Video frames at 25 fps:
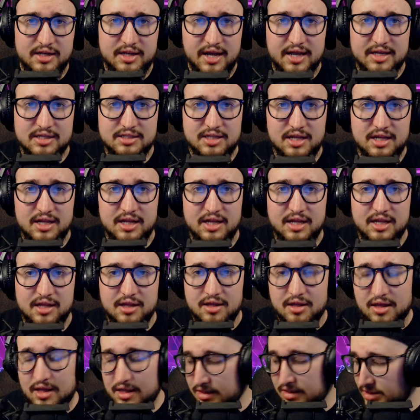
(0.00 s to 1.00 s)
desk
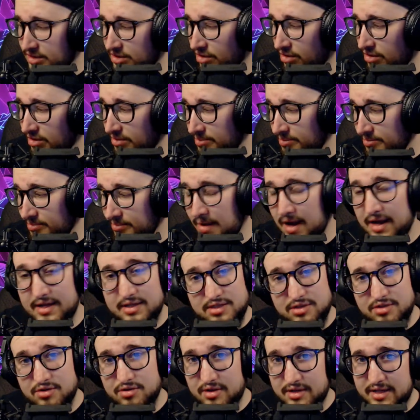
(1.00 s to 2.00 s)

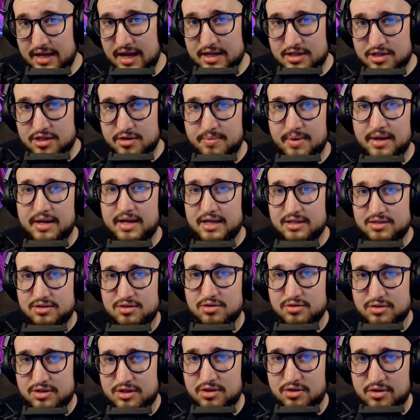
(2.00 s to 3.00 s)
mine's still attached to my desk,
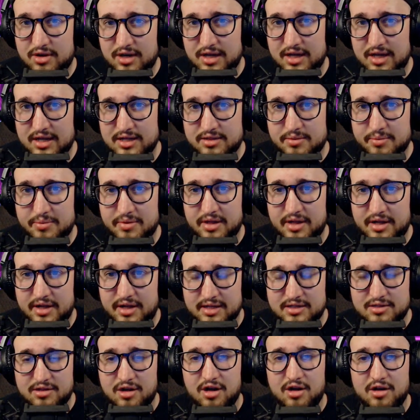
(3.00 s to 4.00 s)
so it's still going to get some of the
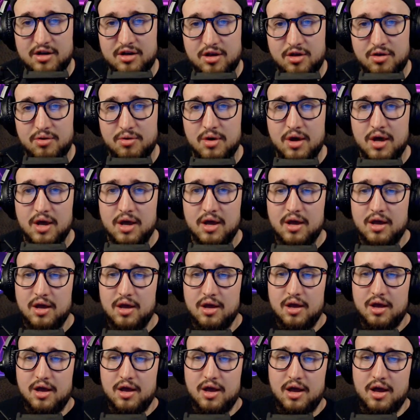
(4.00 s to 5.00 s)
desk audio,
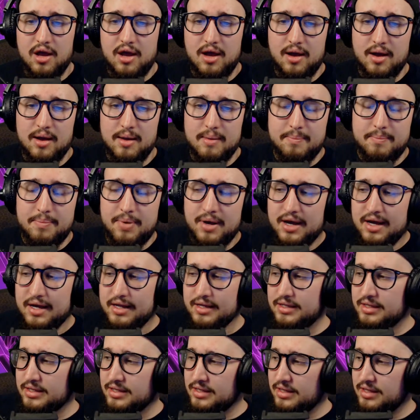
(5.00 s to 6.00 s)

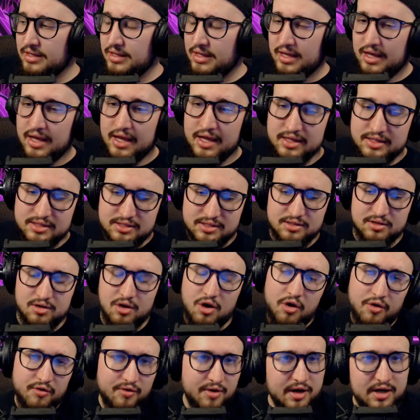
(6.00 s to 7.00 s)
but it's
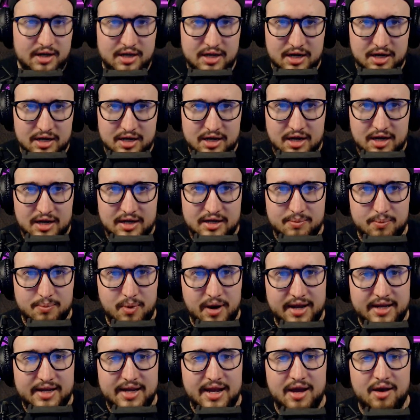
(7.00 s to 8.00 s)
already going to cut it
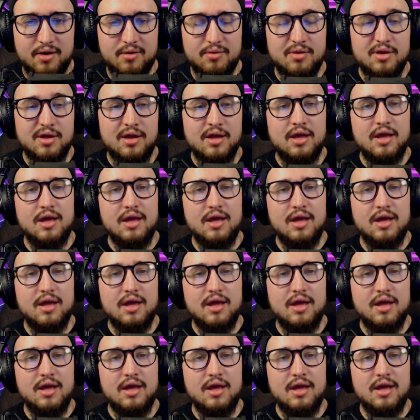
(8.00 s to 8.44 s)
way down.